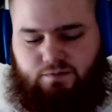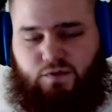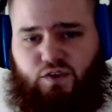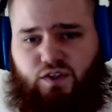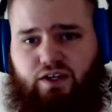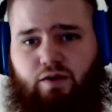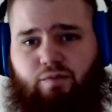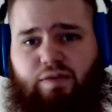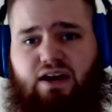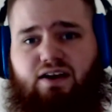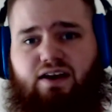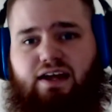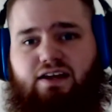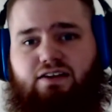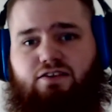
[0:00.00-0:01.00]

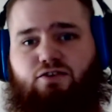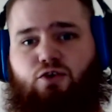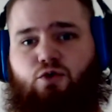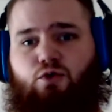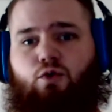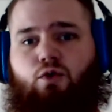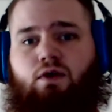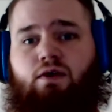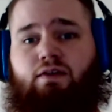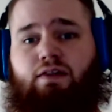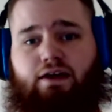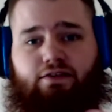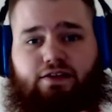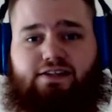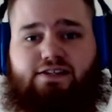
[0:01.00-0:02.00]
comparing it to,
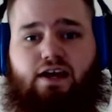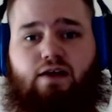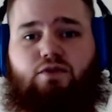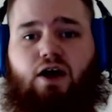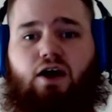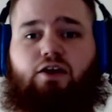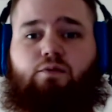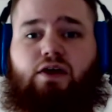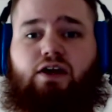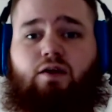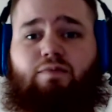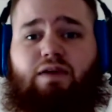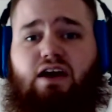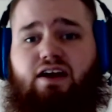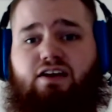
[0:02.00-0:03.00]
on that same document,
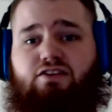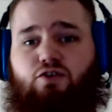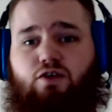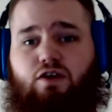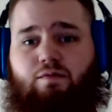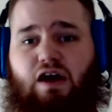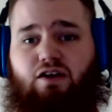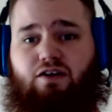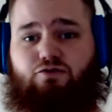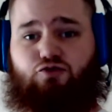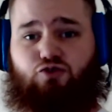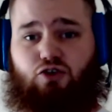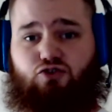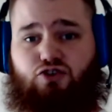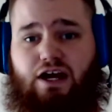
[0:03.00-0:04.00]
comparing it to the amount of
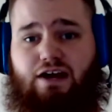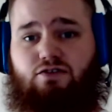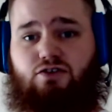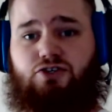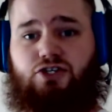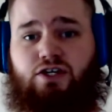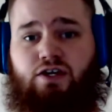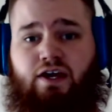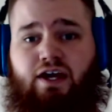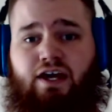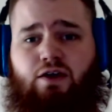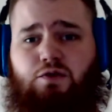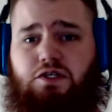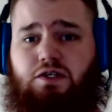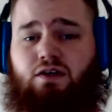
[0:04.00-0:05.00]
drunk drivers,
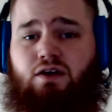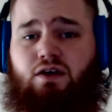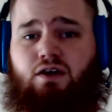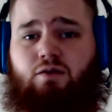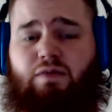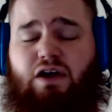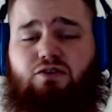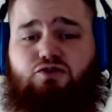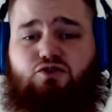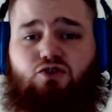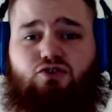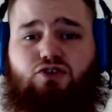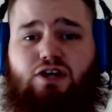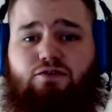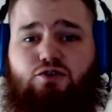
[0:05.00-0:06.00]
the amount of drunk
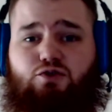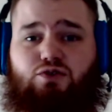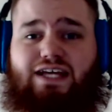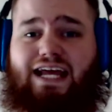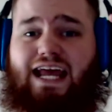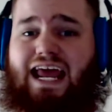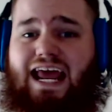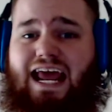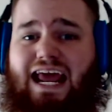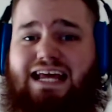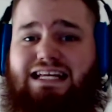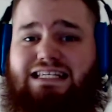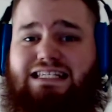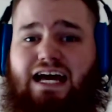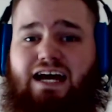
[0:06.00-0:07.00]
drivers was like
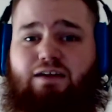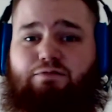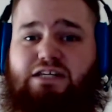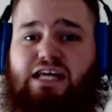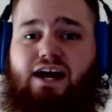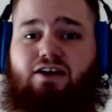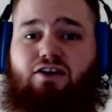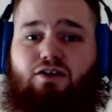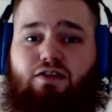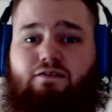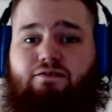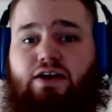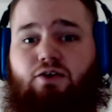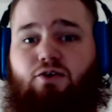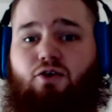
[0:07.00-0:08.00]
8 times higher on the
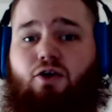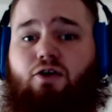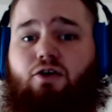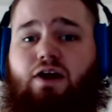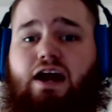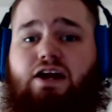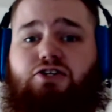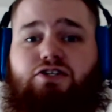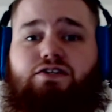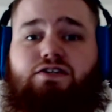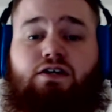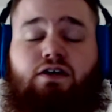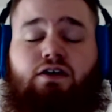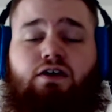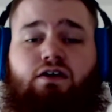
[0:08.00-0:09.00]
fatal car crashes
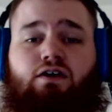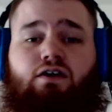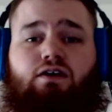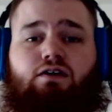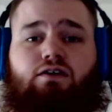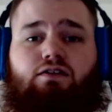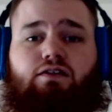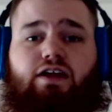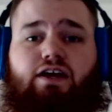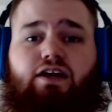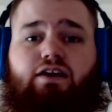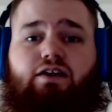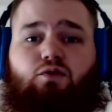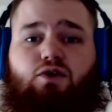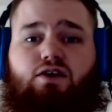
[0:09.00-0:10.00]
than
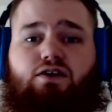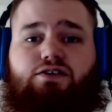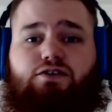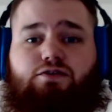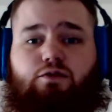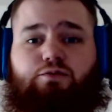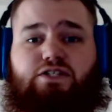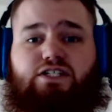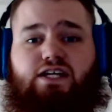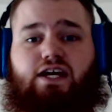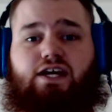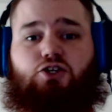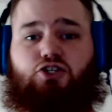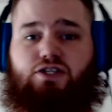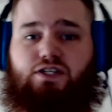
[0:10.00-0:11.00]
it was from
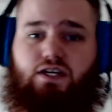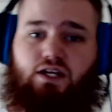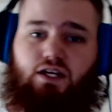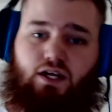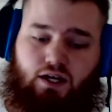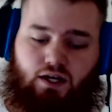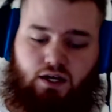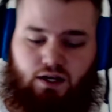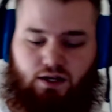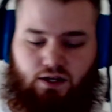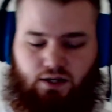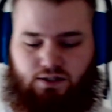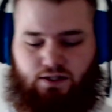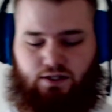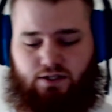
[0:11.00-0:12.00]
THC.
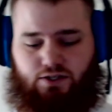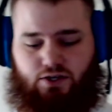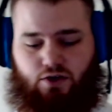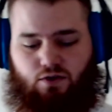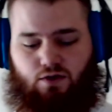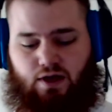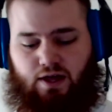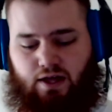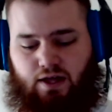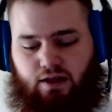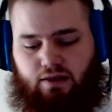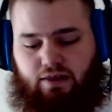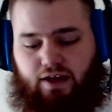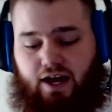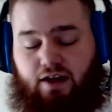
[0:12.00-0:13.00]
So
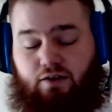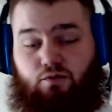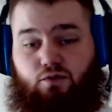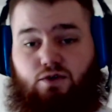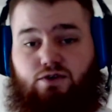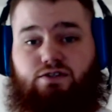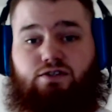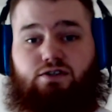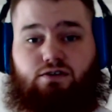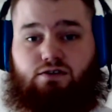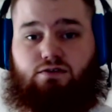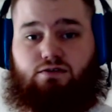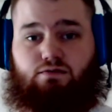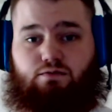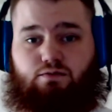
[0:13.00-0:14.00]
that
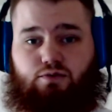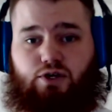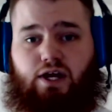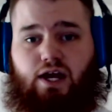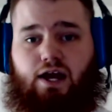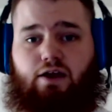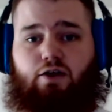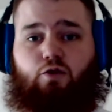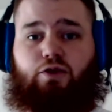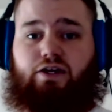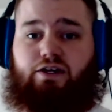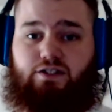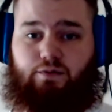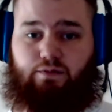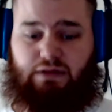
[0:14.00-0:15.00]
was pretty eye-opening
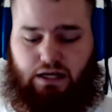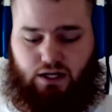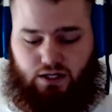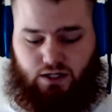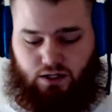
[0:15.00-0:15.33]
to me.